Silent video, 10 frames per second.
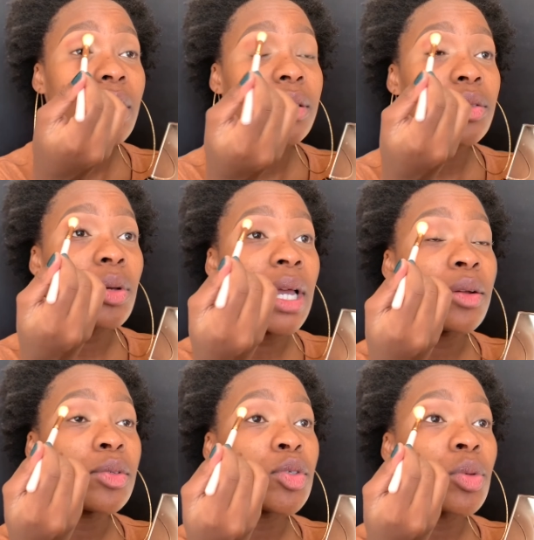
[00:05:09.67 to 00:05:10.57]
So I
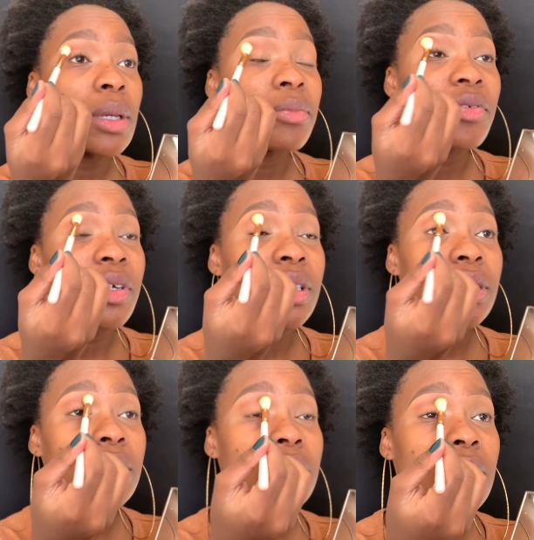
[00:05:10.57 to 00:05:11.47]
don't swipe
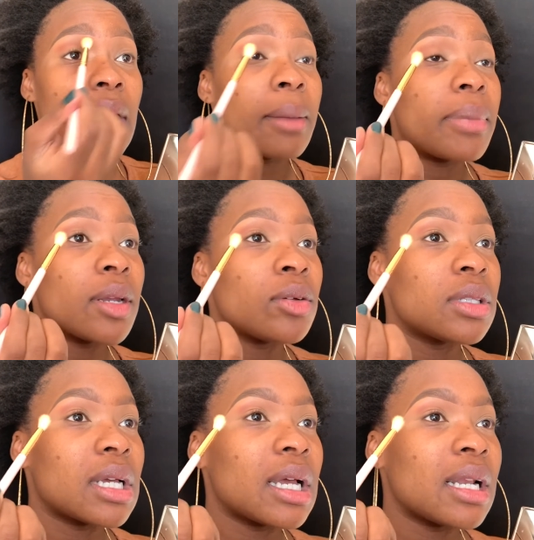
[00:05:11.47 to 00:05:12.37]
first, I pat on
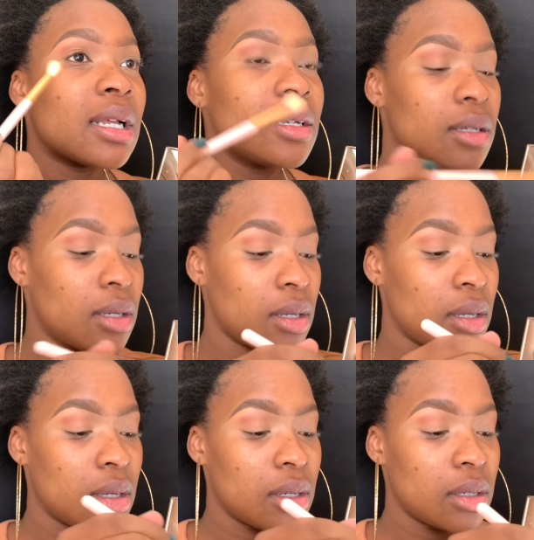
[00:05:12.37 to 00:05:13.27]
the color
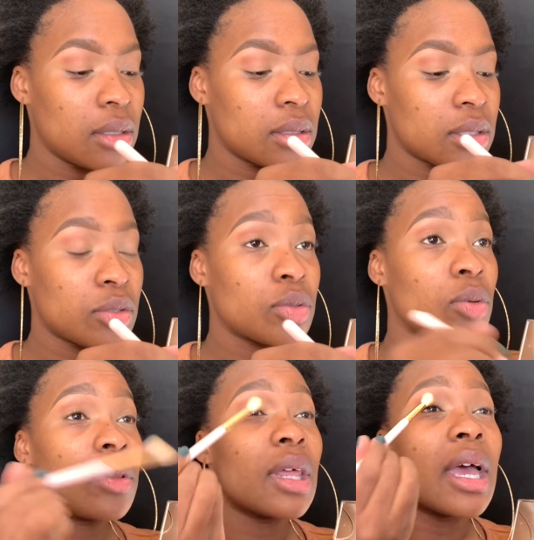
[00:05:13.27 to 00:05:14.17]
just
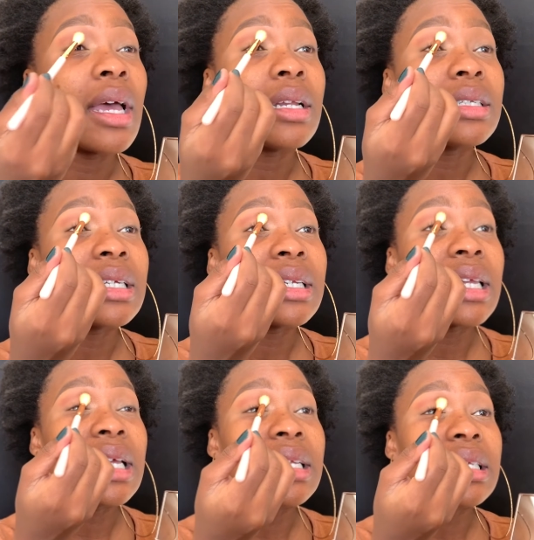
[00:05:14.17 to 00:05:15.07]
so that it
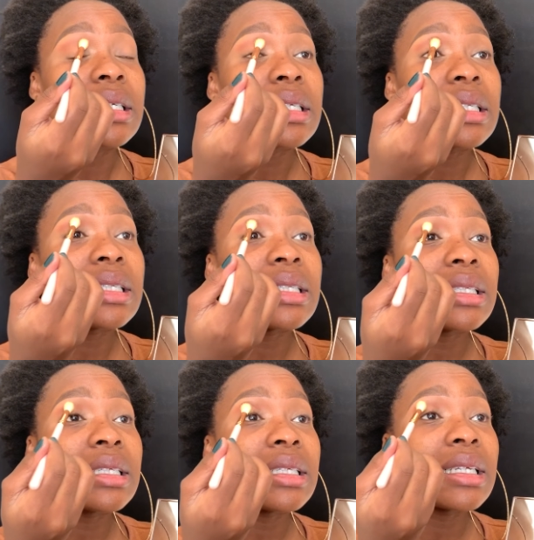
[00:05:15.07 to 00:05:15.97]
can
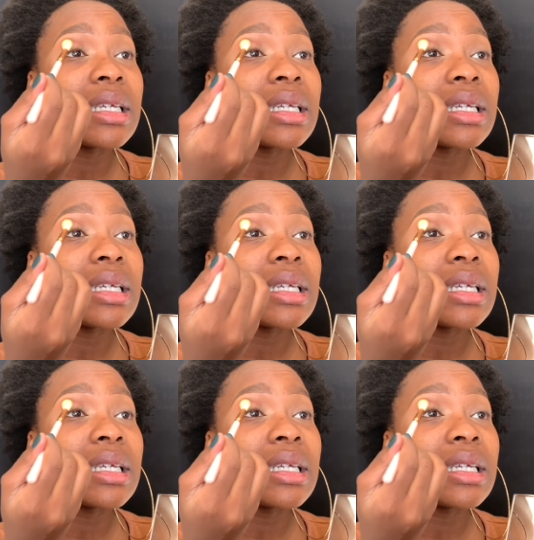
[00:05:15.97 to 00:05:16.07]
sit